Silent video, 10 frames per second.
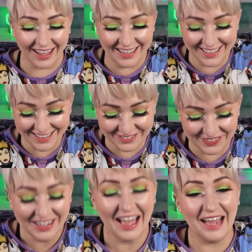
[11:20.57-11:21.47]

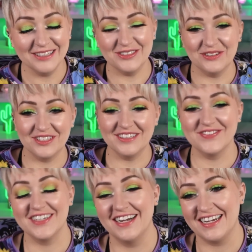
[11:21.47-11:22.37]
I totally
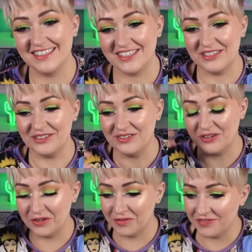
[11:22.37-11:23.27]
forgot
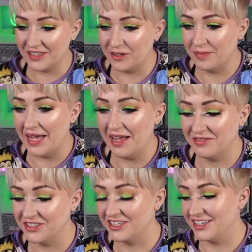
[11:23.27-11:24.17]
to film
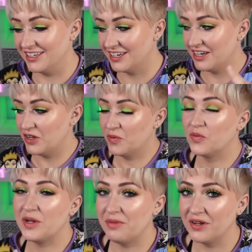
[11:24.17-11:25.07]
after
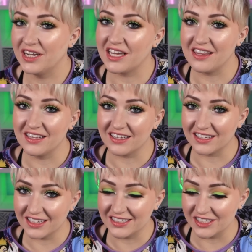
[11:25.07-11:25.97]
re-putting
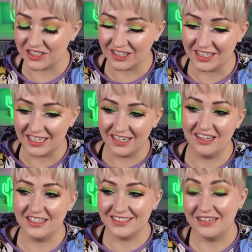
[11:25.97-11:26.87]
the conditioner in and
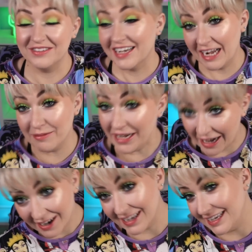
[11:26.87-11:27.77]
all that stuff. And then I got my
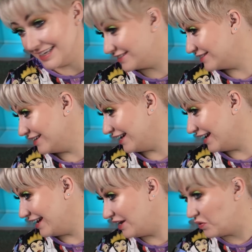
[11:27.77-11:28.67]
haircut
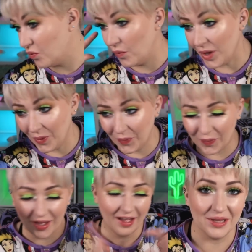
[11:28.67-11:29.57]
yesterday. Woo!